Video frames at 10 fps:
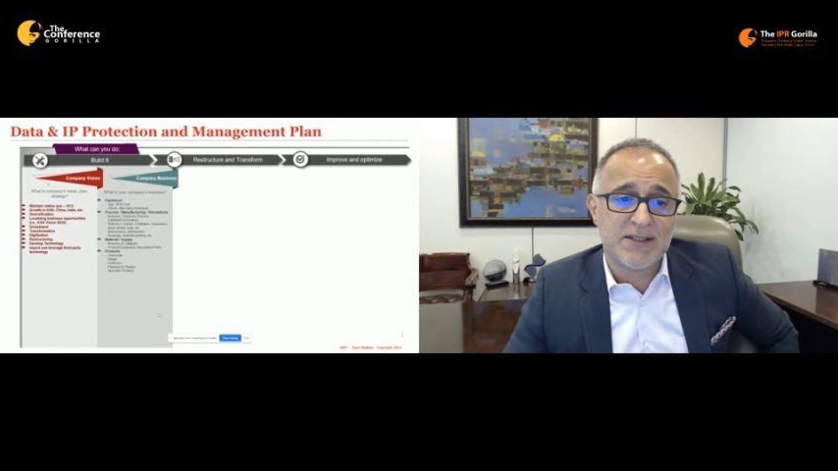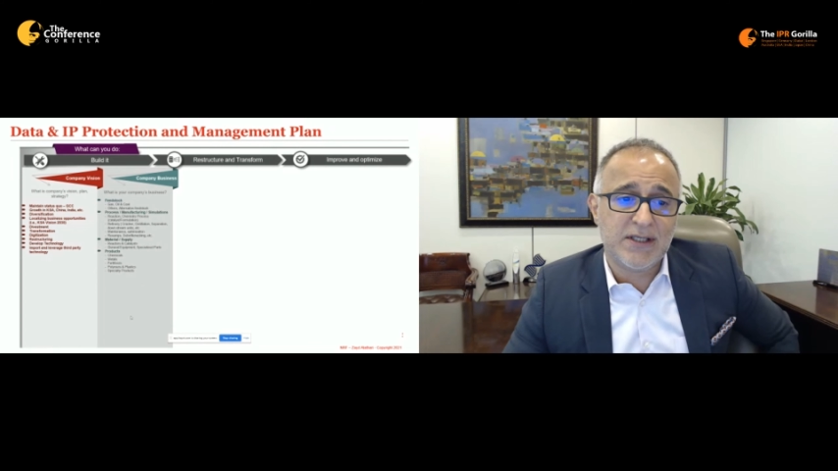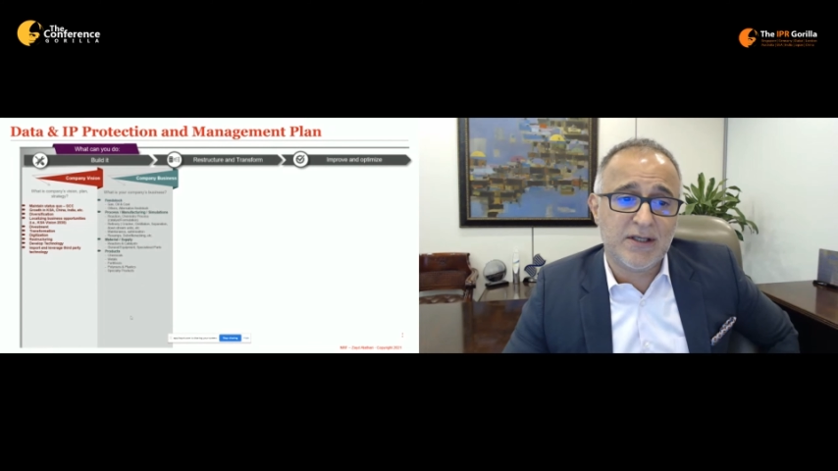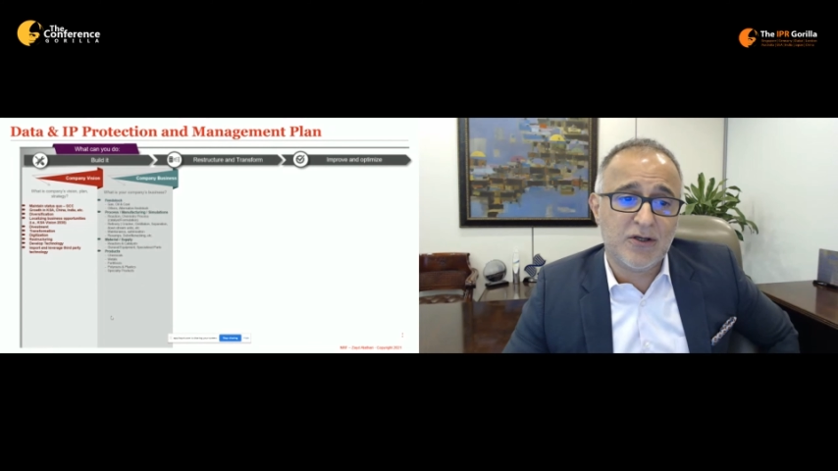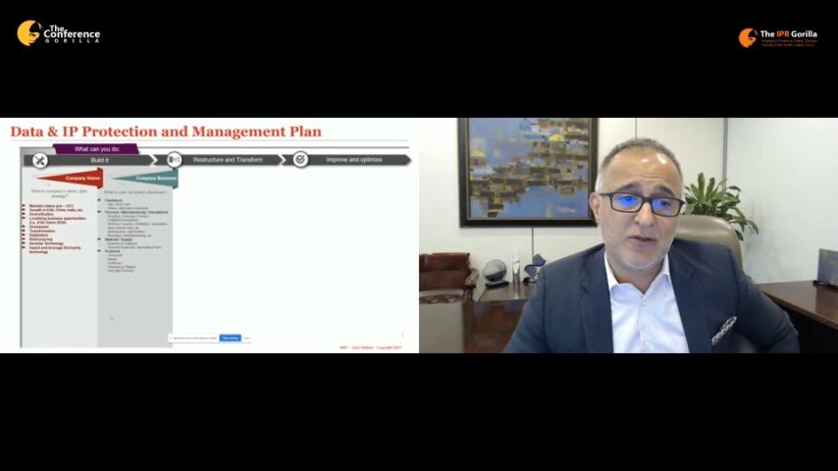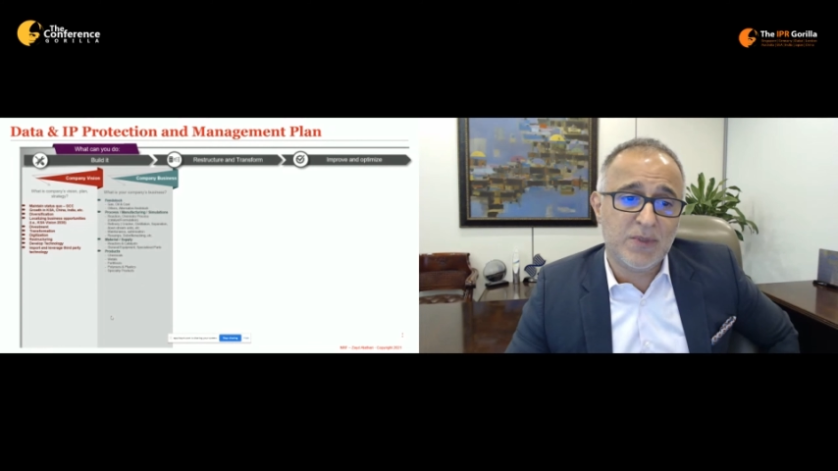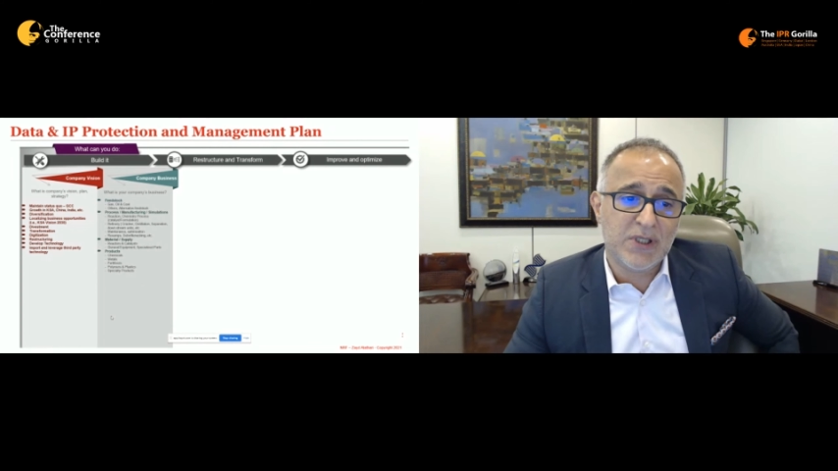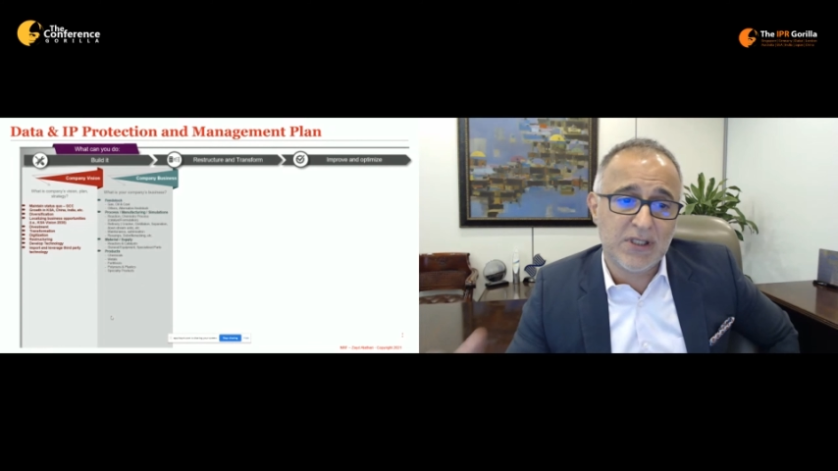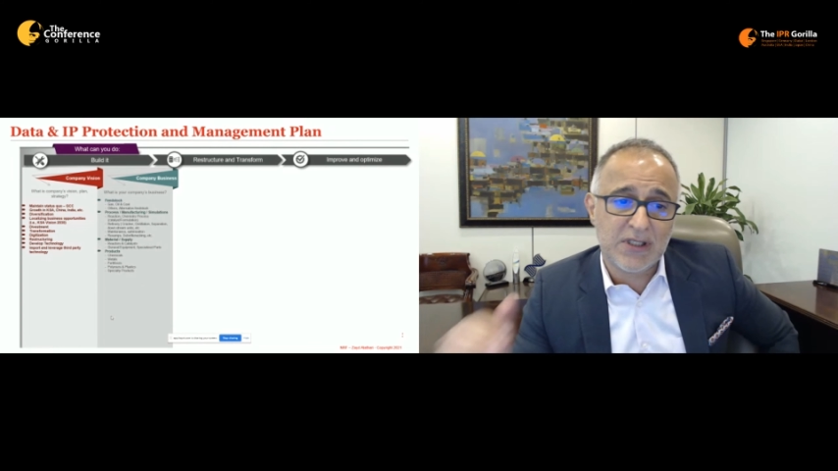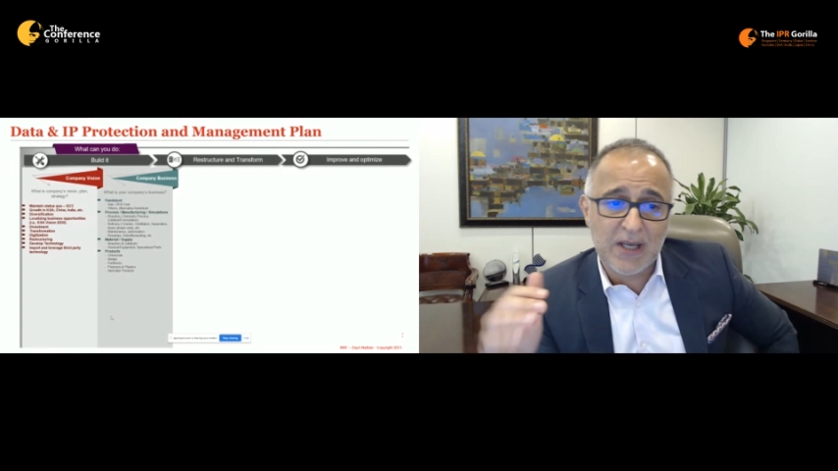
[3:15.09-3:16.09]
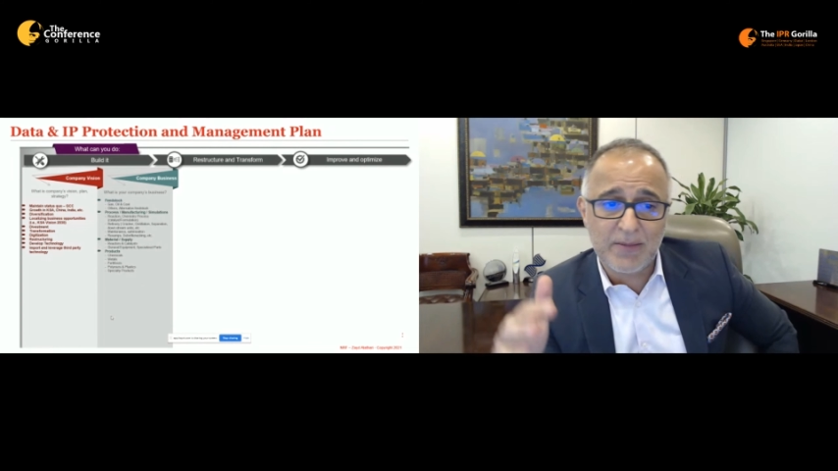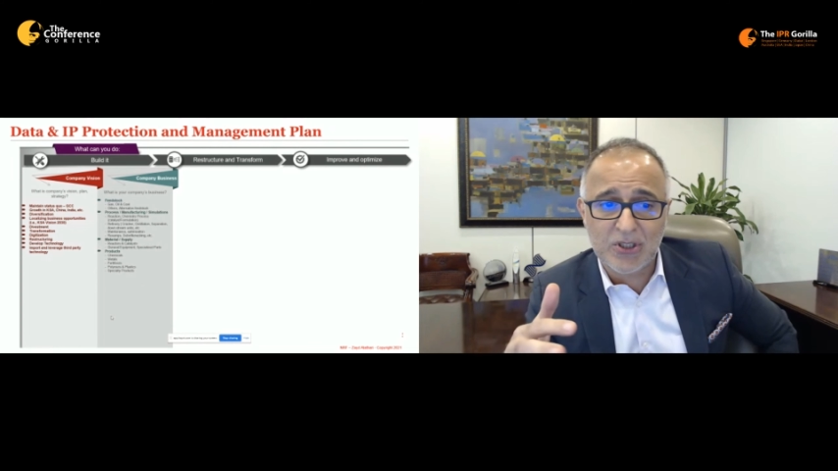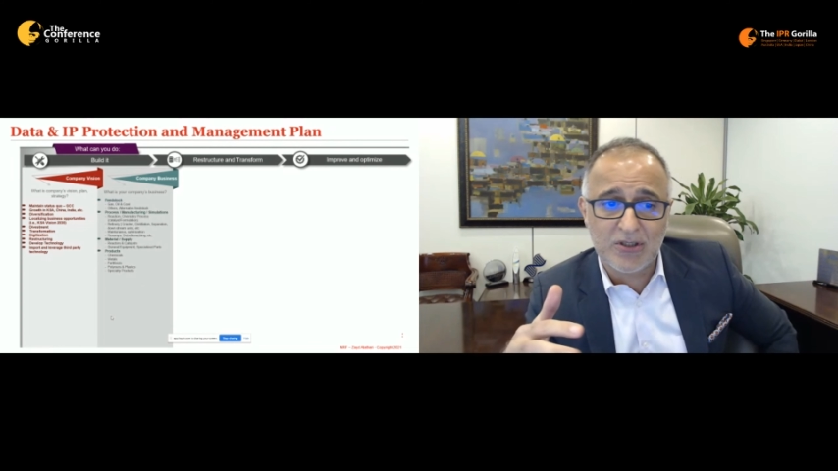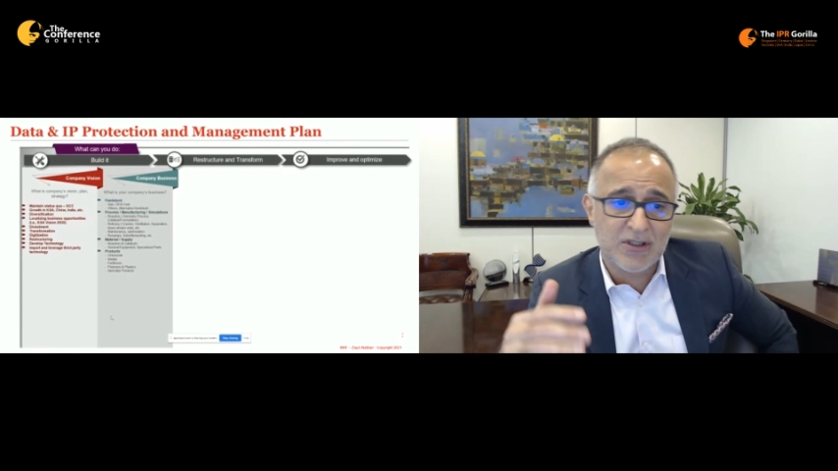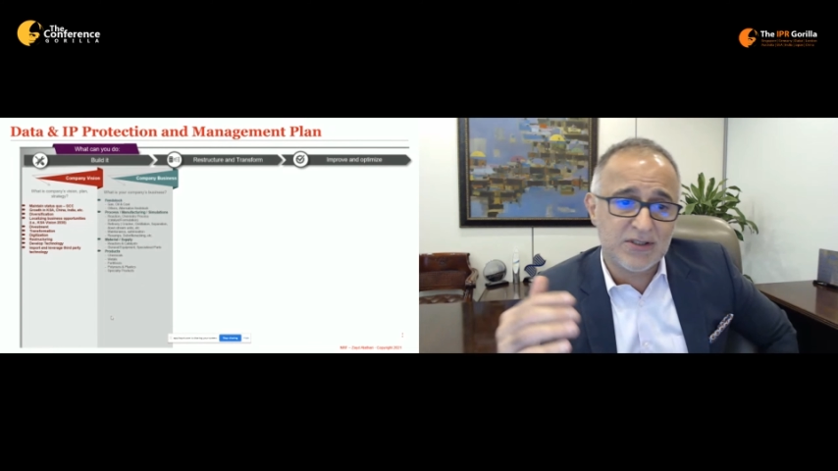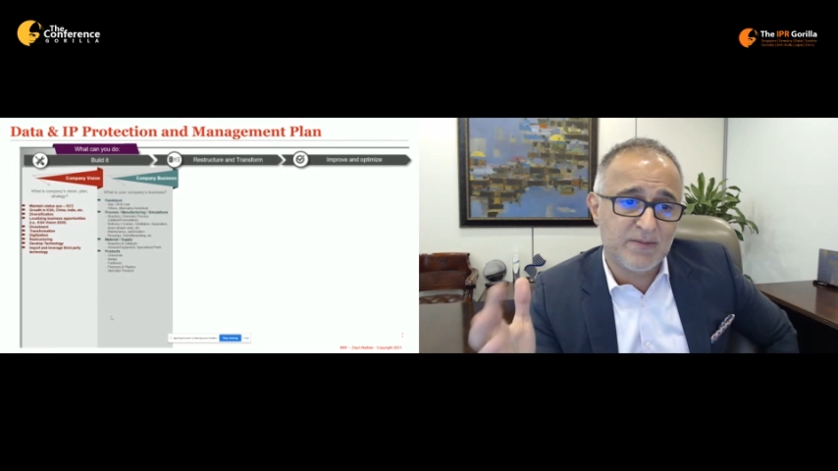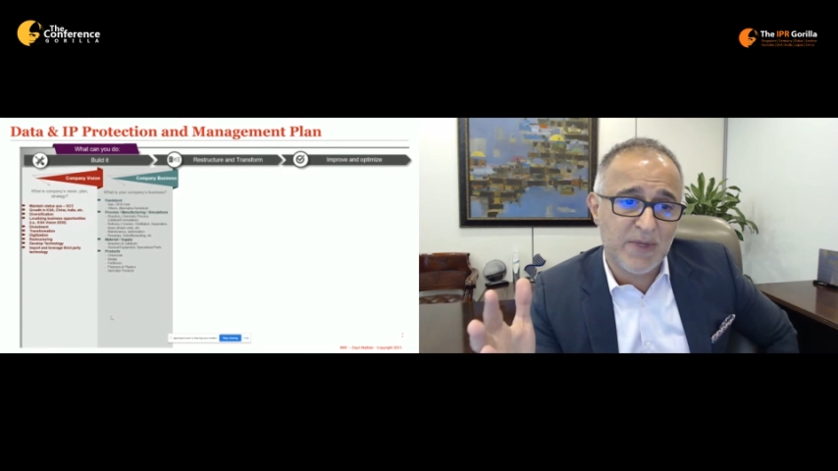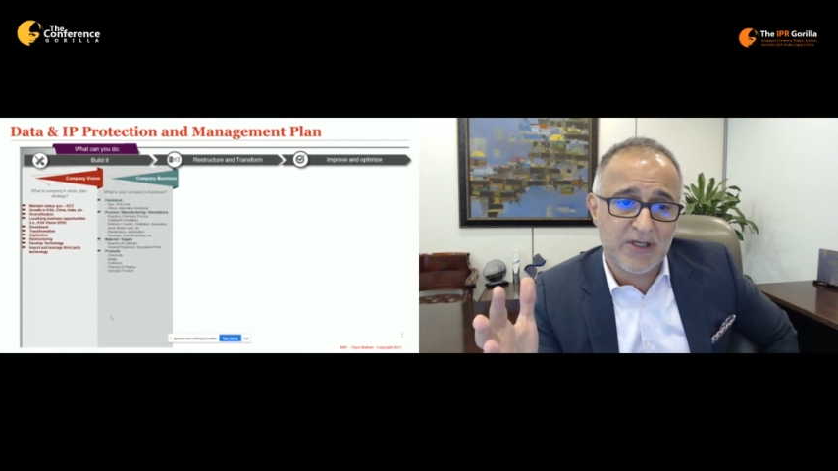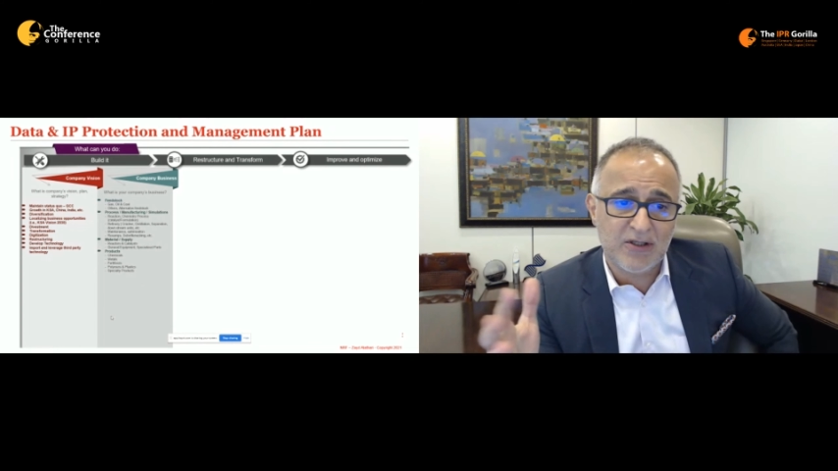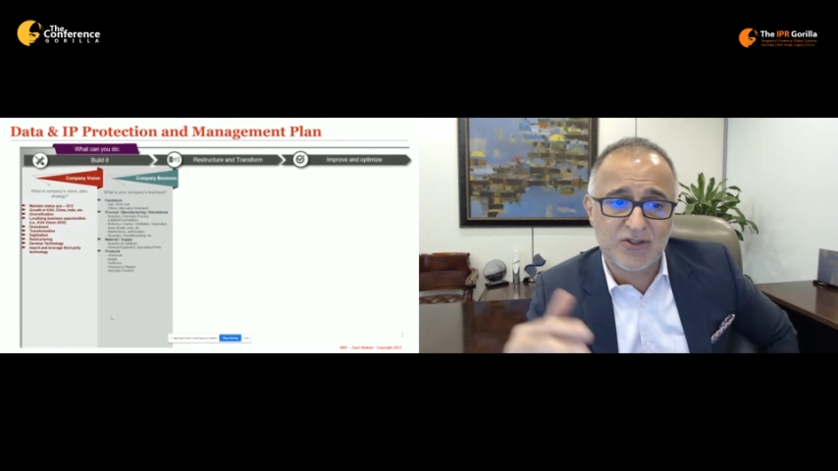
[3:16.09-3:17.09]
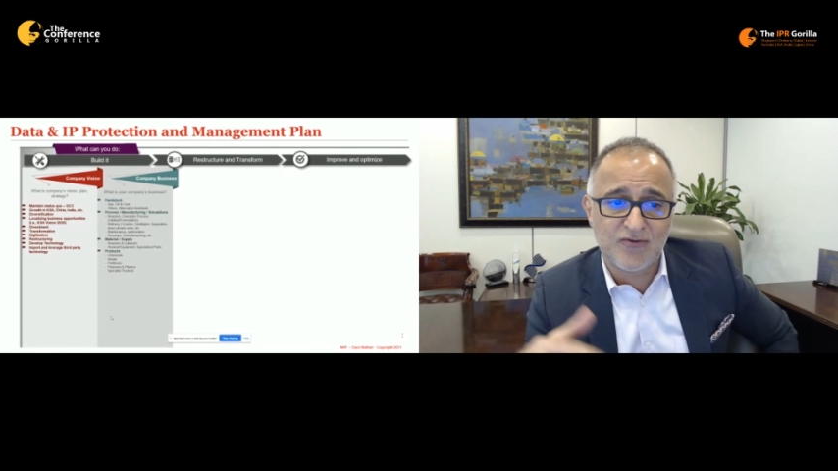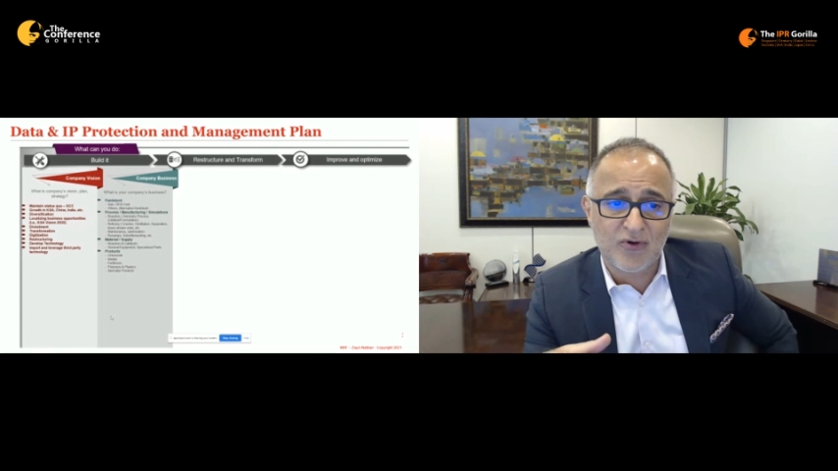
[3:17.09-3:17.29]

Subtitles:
It could be in chemicals, metals,